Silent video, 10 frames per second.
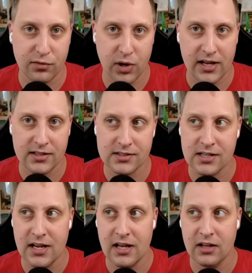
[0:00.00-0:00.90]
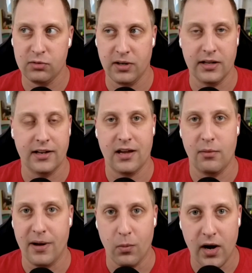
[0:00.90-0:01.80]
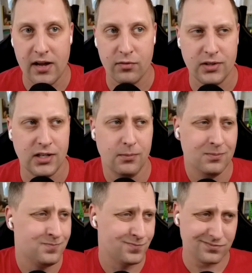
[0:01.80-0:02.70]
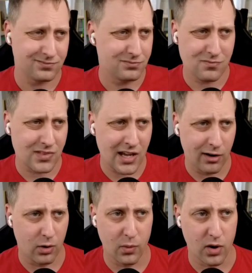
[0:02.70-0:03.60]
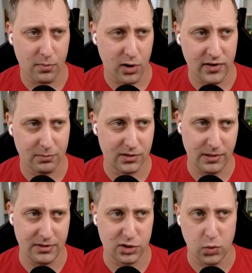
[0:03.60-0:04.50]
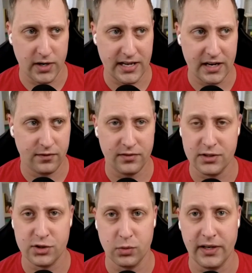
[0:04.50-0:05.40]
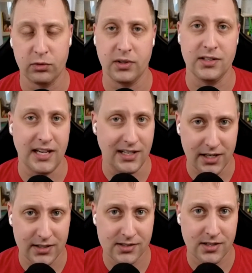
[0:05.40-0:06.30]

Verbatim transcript: friends, spent a lot of time with my wife. We did, I don't know, we weren't perfect, but maybe 20 out of 52 weeks we did date nights.